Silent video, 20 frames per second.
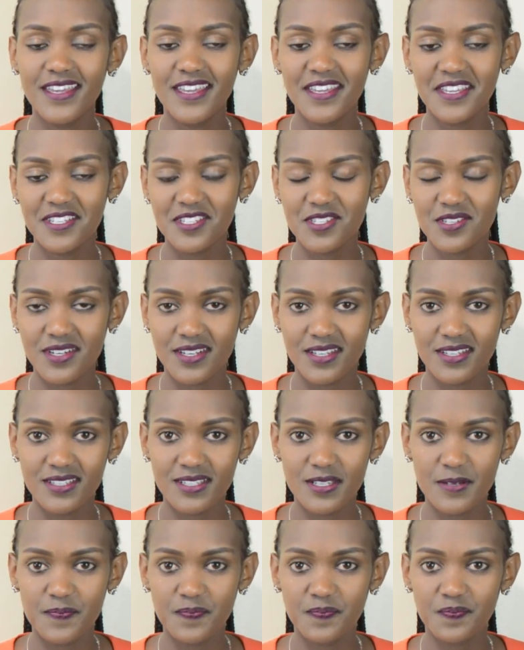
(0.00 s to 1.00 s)
hatred.
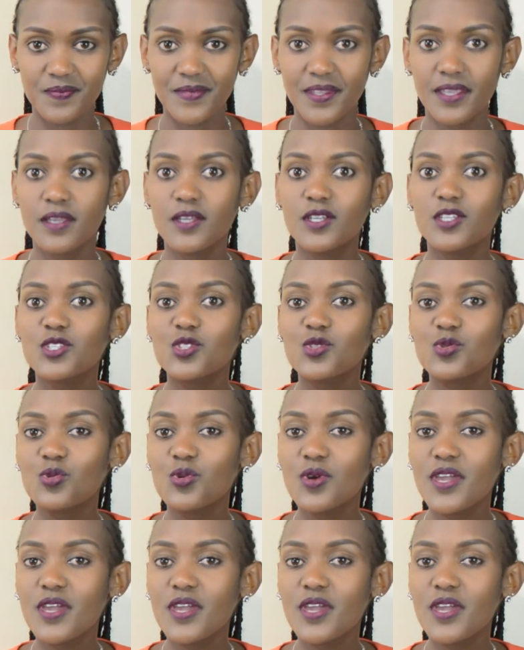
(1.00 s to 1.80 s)
To